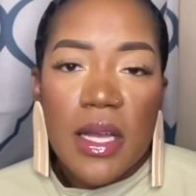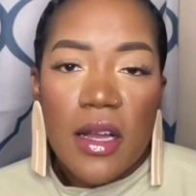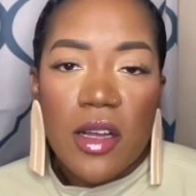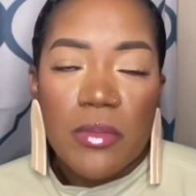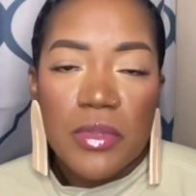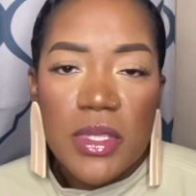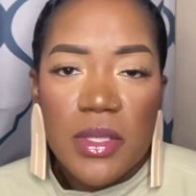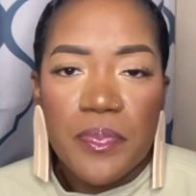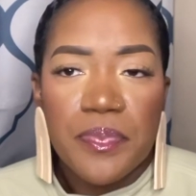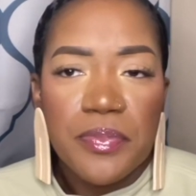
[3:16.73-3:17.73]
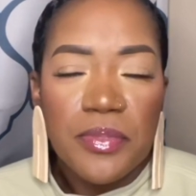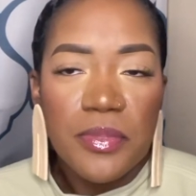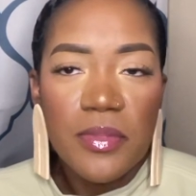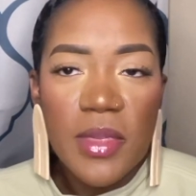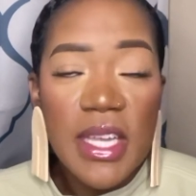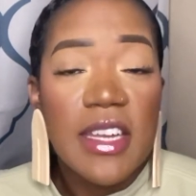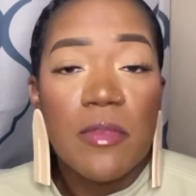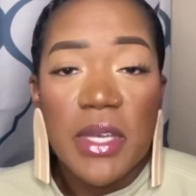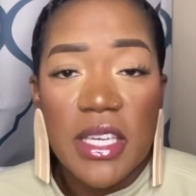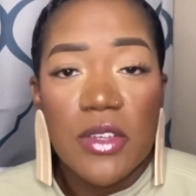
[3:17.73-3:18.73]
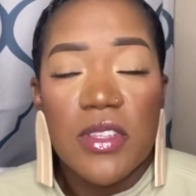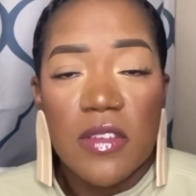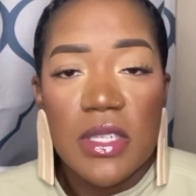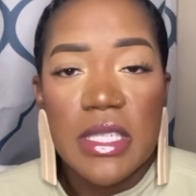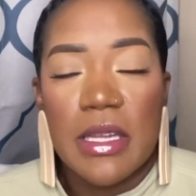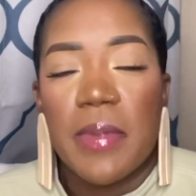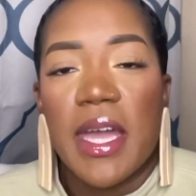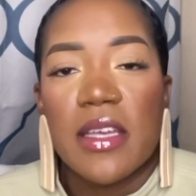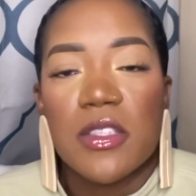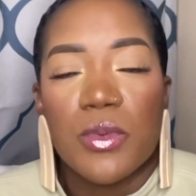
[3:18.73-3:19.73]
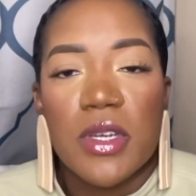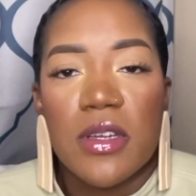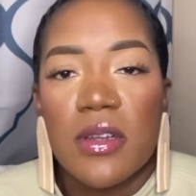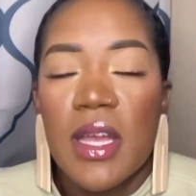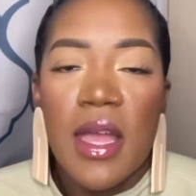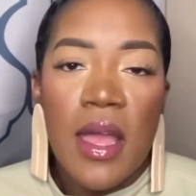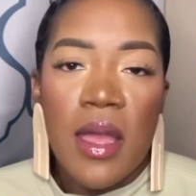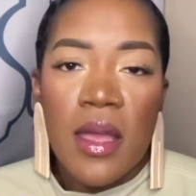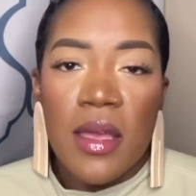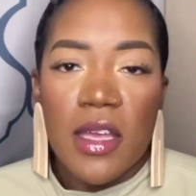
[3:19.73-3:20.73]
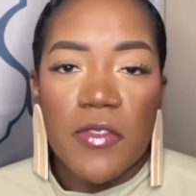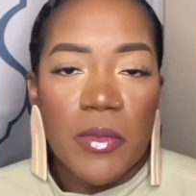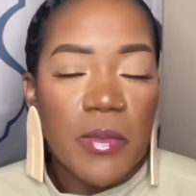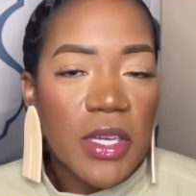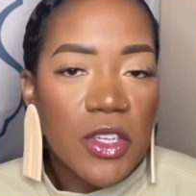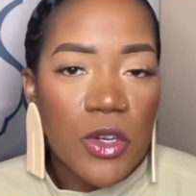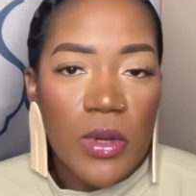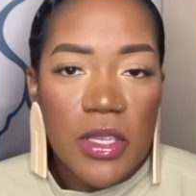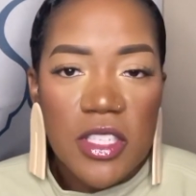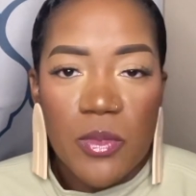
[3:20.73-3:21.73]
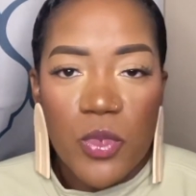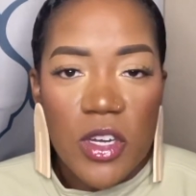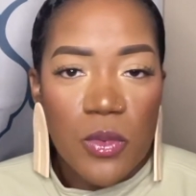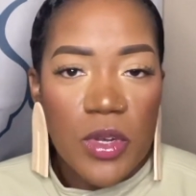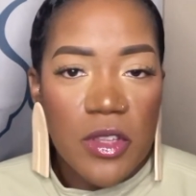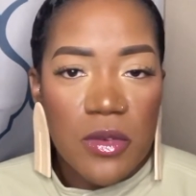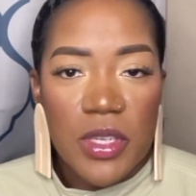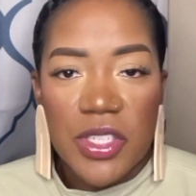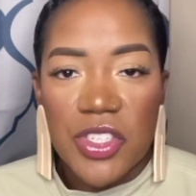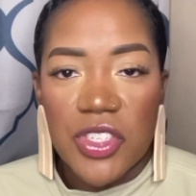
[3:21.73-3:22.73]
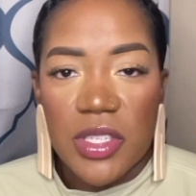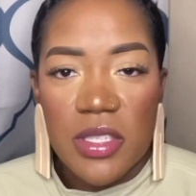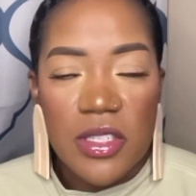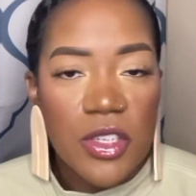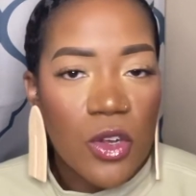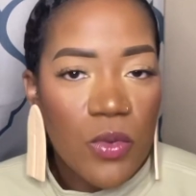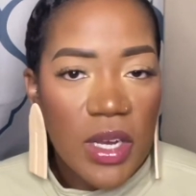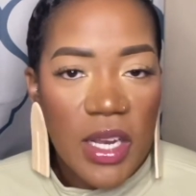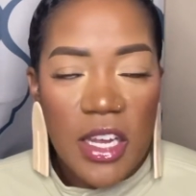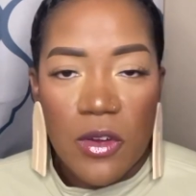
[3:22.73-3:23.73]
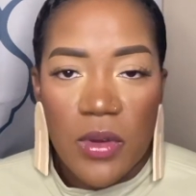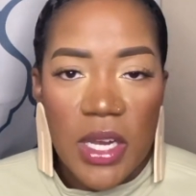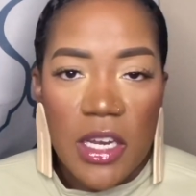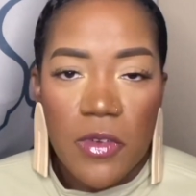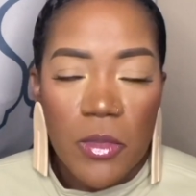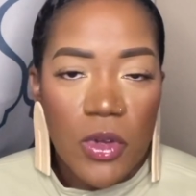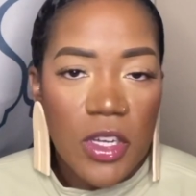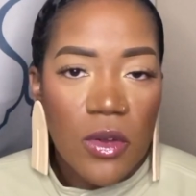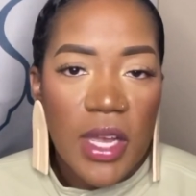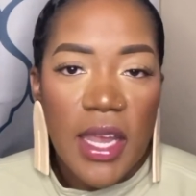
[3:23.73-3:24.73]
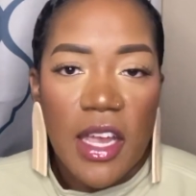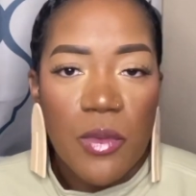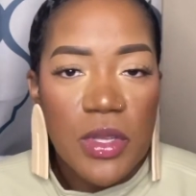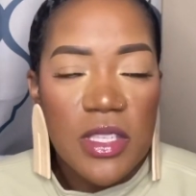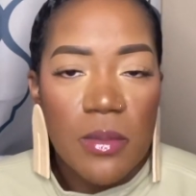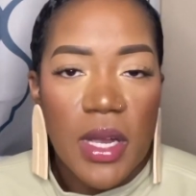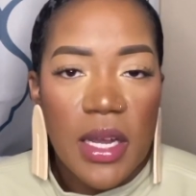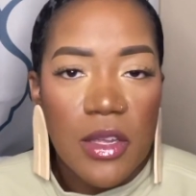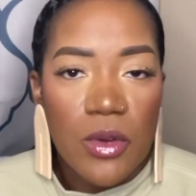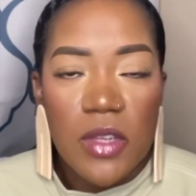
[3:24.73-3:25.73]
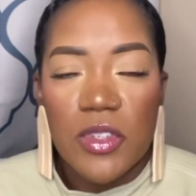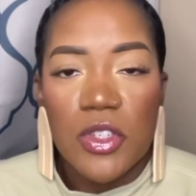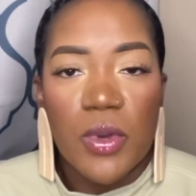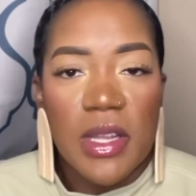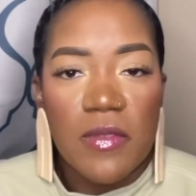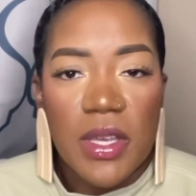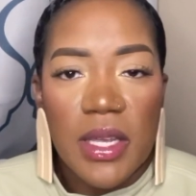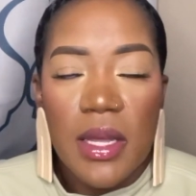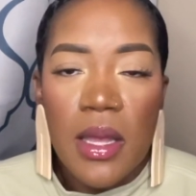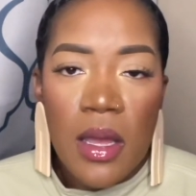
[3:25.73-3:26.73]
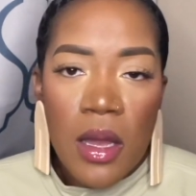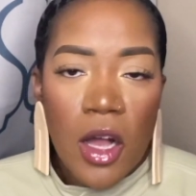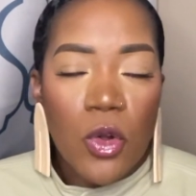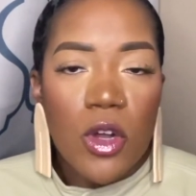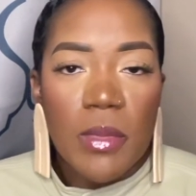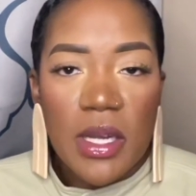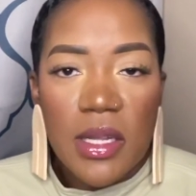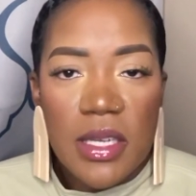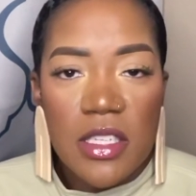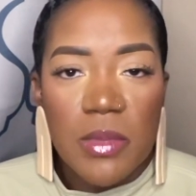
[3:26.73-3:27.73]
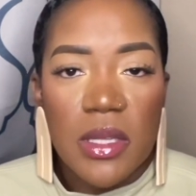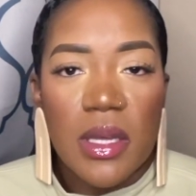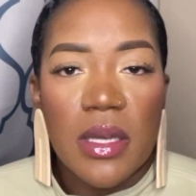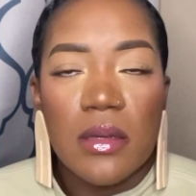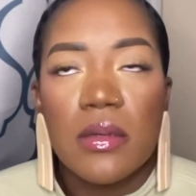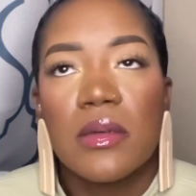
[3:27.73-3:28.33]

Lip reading: times, and I've been guilty of this in the past, where if I'm about to go out somewhere, whether it's just to go run an errand, if I'm going to go hang out with somebody, or even to an event, I'll go in my closet and be like,